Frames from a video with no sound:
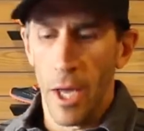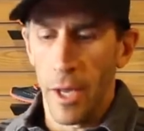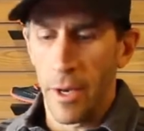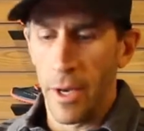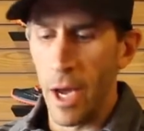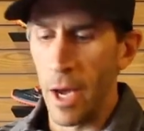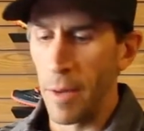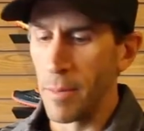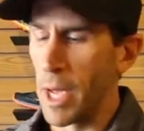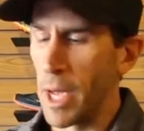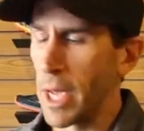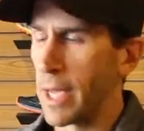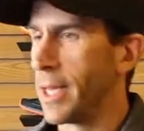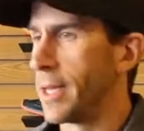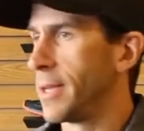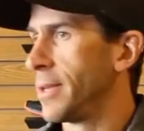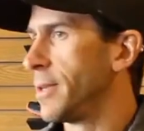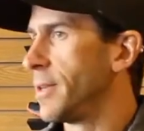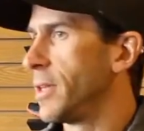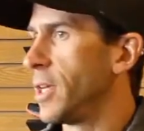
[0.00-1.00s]
Now I'm not
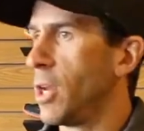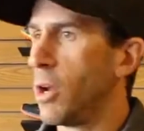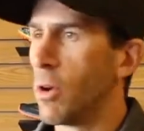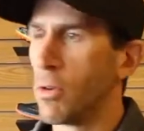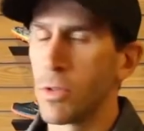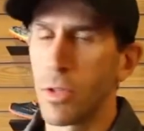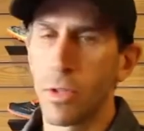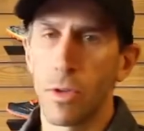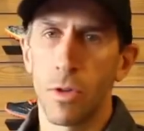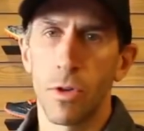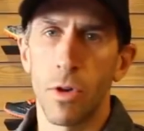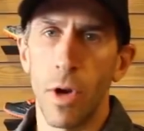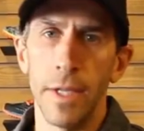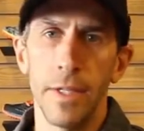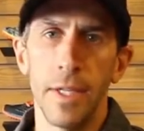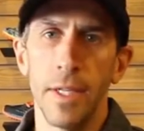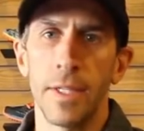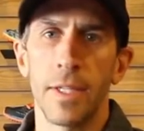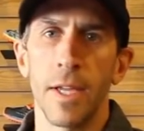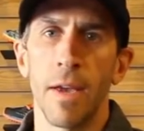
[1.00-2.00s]
getting, you know,
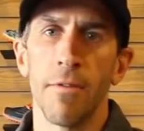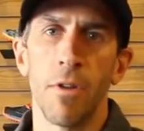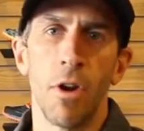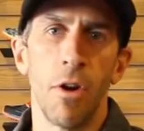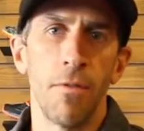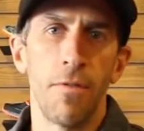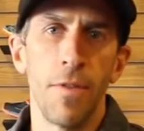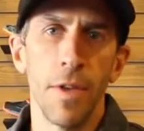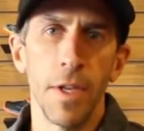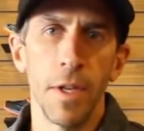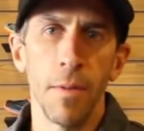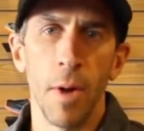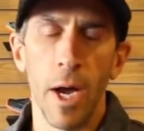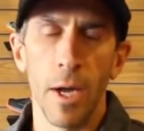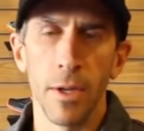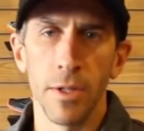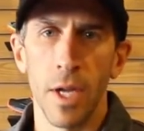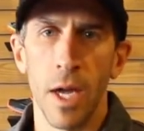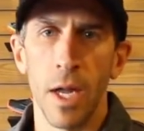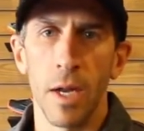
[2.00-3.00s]
crazy 750
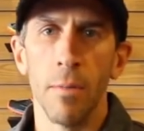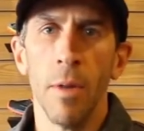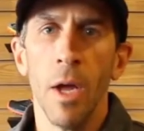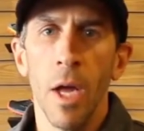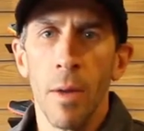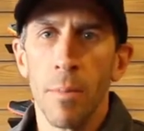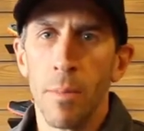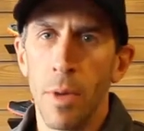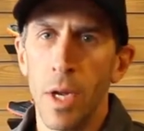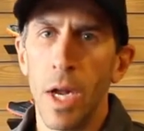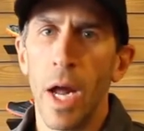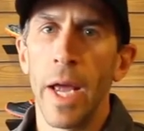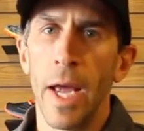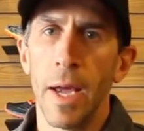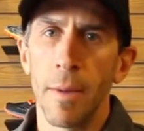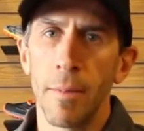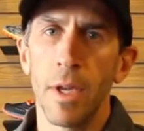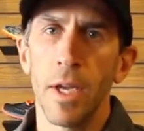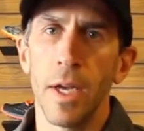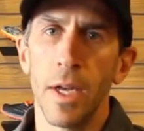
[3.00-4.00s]
miles on them, but I
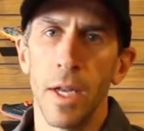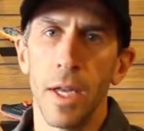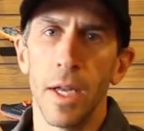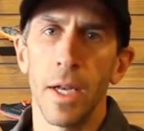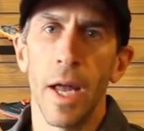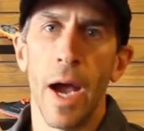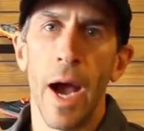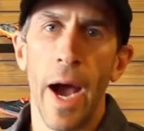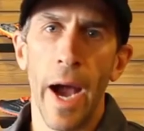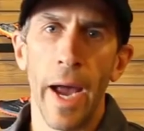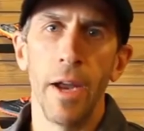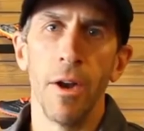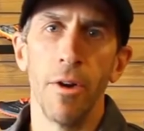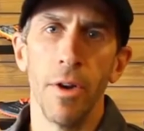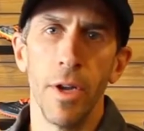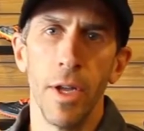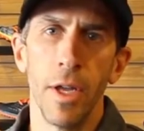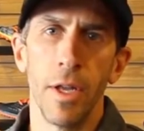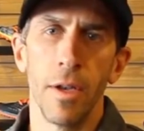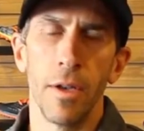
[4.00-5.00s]
am getting higher
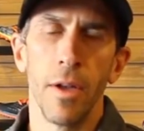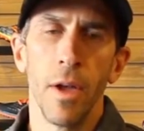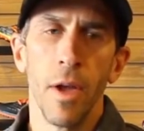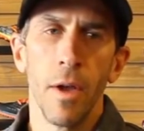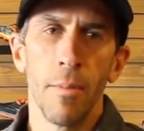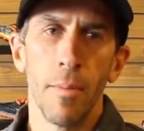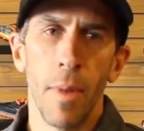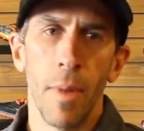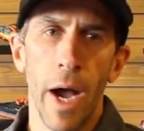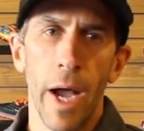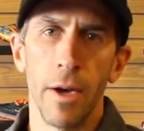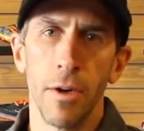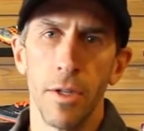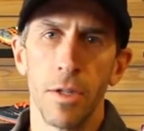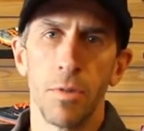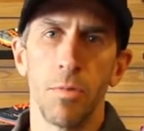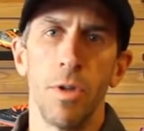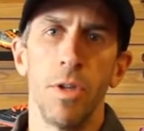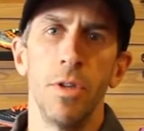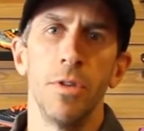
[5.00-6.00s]
end
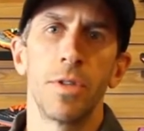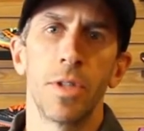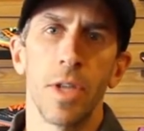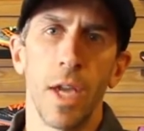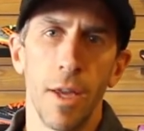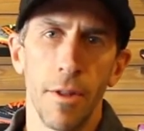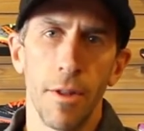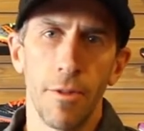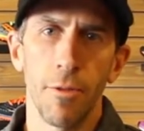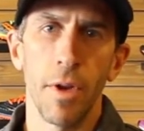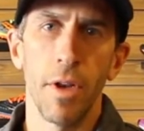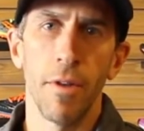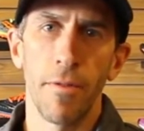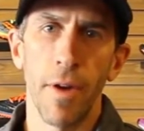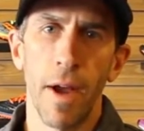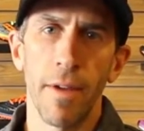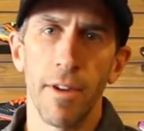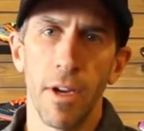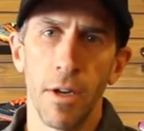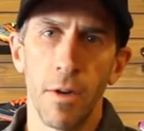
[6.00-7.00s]
mileage. When you say 300 to
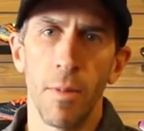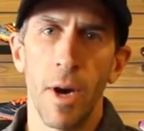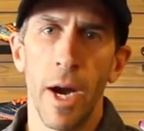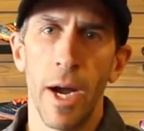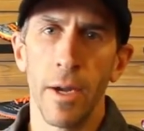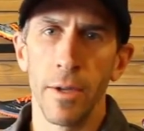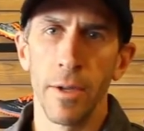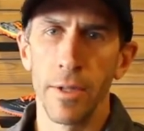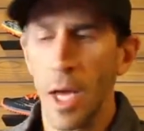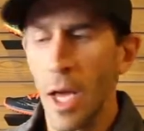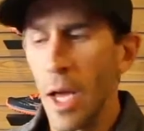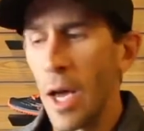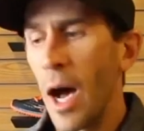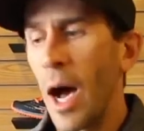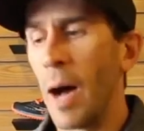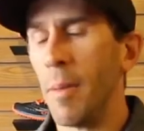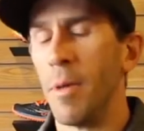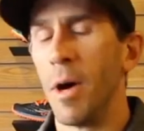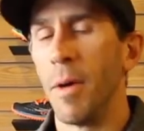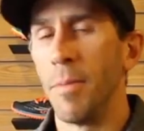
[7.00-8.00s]
500 miles,
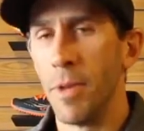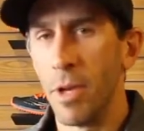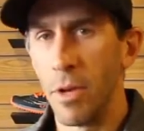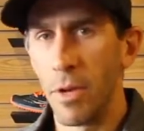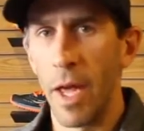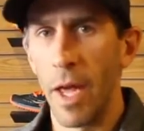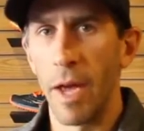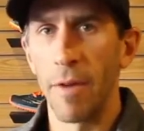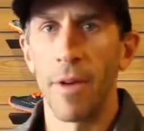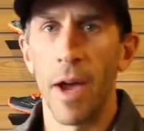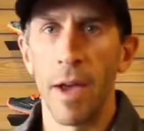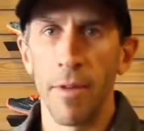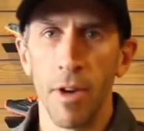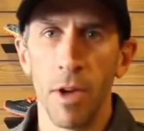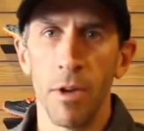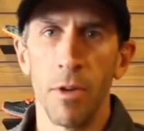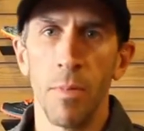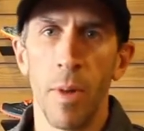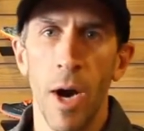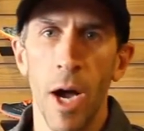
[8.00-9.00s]
I'm up near that
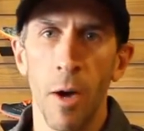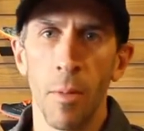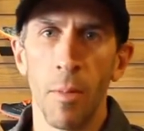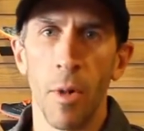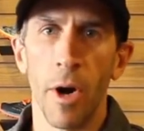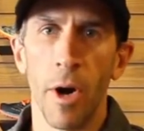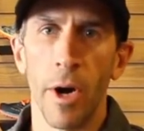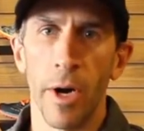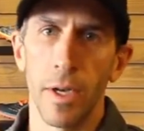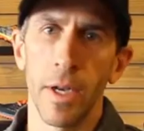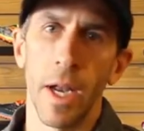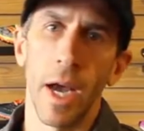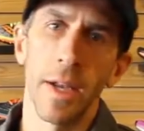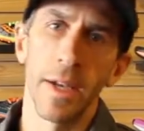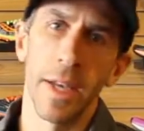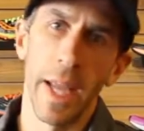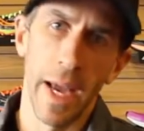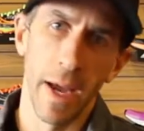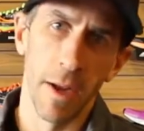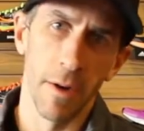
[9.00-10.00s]
500 mile mark,
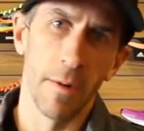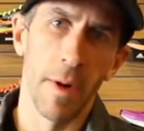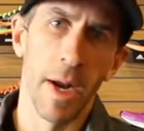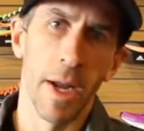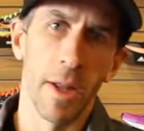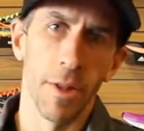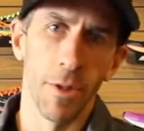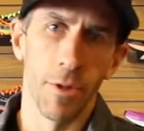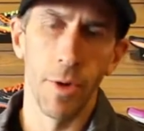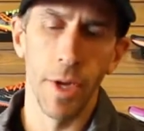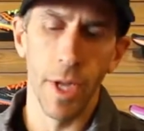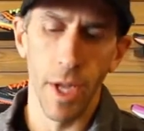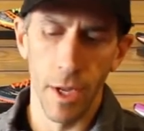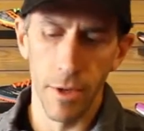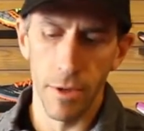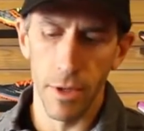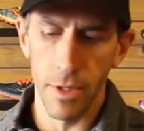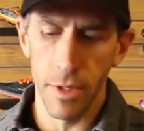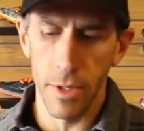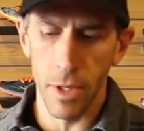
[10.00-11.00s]
not down around
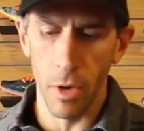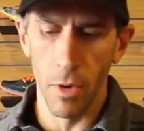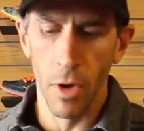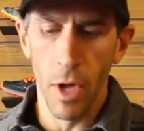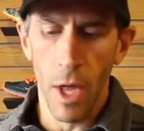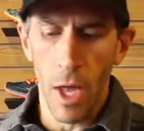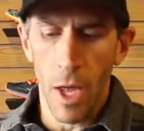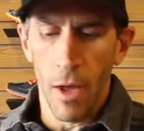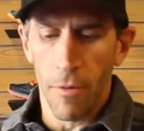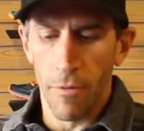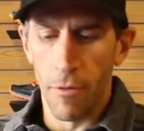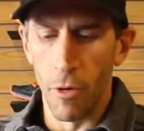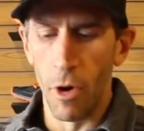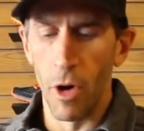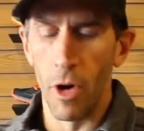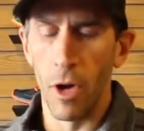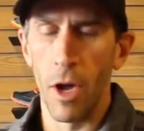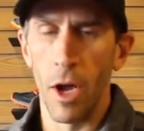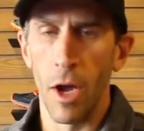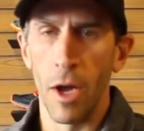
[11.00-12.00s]
300. So
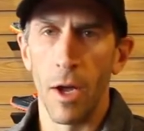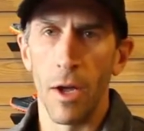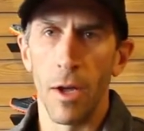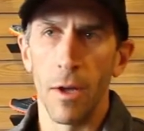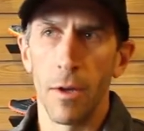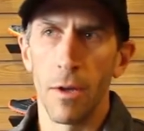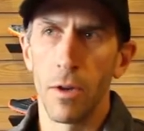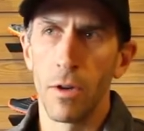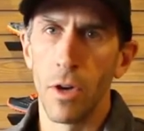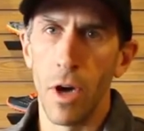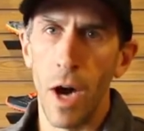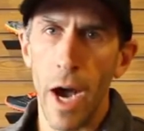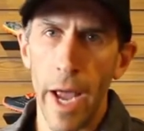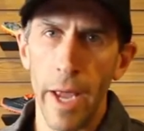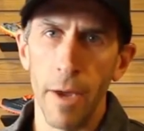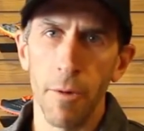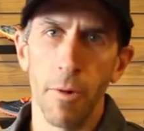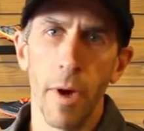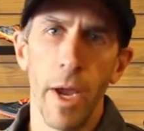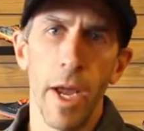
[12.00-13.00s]
for a
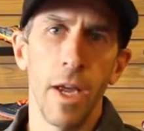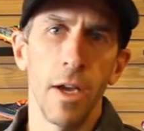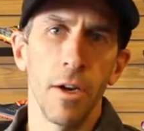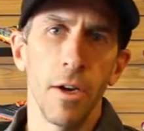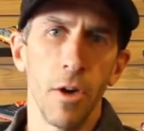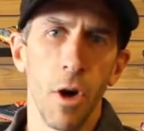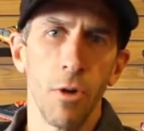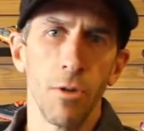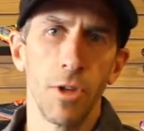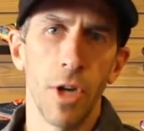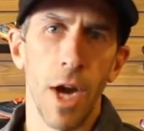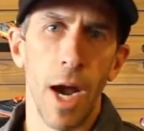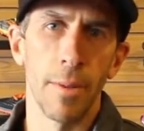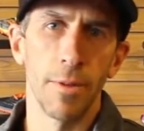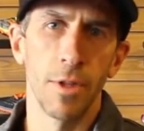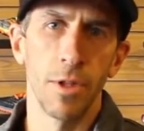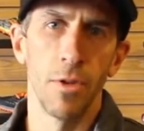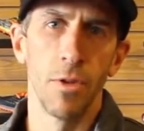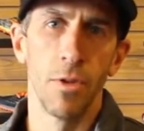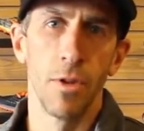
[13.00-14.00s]
lightweight, low
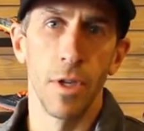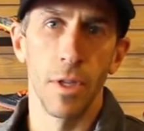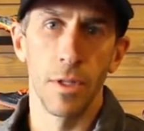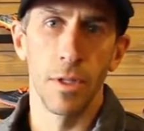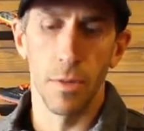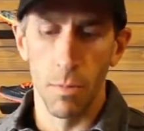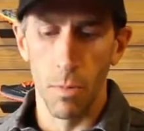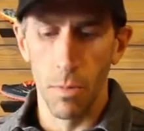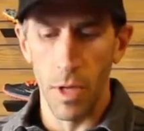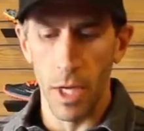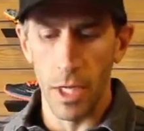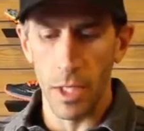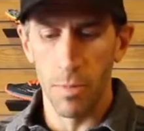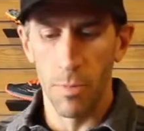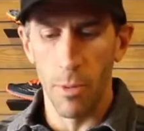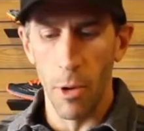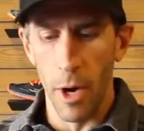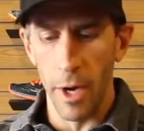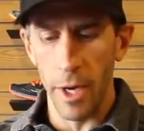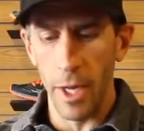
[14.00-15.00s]
drop shoe that's
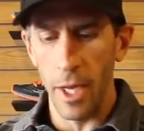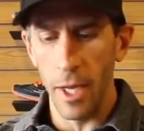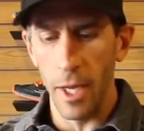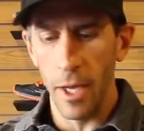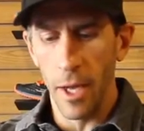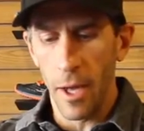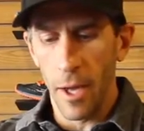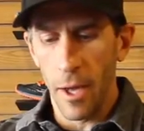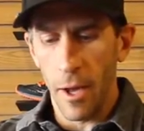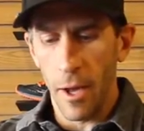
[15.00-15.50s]
plenty